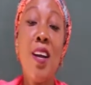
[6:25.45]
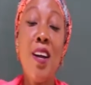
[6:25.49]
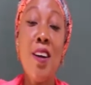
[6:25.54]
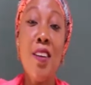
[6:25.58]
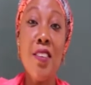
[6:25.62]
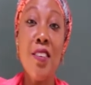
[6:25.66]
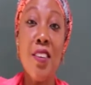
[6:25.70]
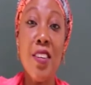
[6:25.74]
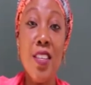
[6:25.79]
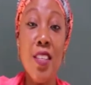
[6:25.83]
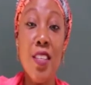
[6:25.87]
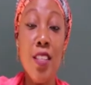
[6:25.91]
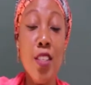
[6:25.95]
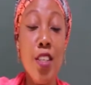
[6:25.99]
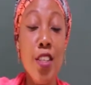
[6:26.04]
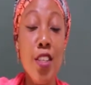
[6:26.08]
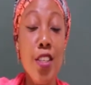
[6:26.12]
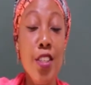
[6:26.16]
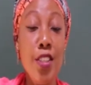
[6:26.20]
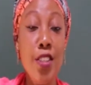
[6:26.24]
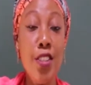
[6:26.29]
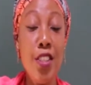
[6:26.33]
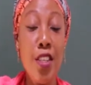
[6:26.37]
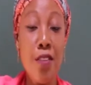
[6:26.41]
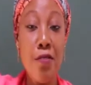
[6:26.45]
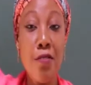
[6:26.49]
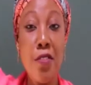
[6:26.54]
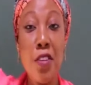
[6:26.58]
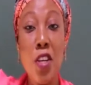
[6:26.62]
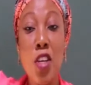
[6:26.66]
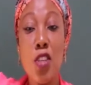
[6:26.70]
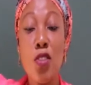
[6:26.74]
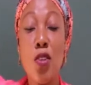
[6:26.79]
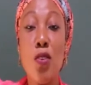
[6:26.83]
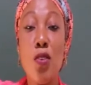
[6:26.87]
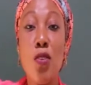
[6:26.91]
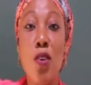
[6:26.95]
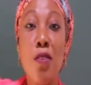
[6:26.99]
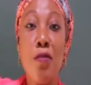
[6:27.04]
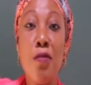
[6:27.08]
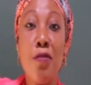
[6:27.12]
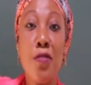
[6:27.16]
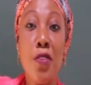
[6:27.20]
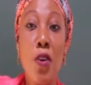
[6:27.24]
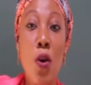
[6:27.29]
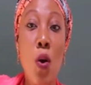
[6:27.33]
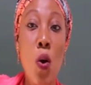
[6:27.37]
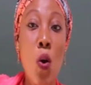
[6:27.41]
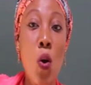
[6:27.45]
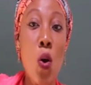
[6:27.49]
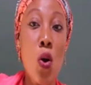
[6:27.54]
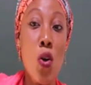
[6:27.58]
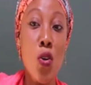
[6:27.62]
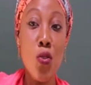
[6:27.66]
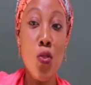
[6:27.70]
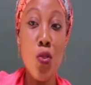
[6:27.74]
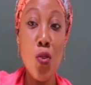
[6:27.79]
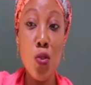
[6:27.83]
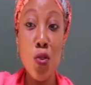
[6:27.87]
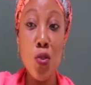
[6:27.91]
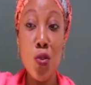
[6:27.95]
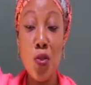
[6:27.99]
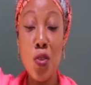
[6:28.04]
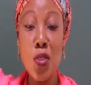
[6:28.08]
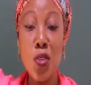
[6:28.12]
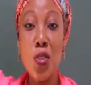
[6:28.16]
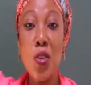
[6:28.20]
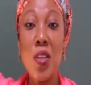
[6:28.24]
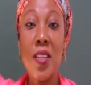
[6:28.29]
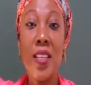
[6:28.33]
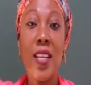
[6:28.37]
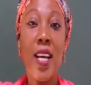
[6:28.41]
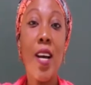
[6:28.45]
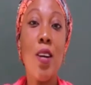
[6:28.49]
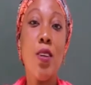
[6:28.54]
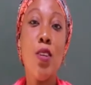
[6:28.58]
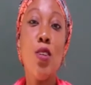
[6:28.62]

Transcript: Definition of your nutrition now,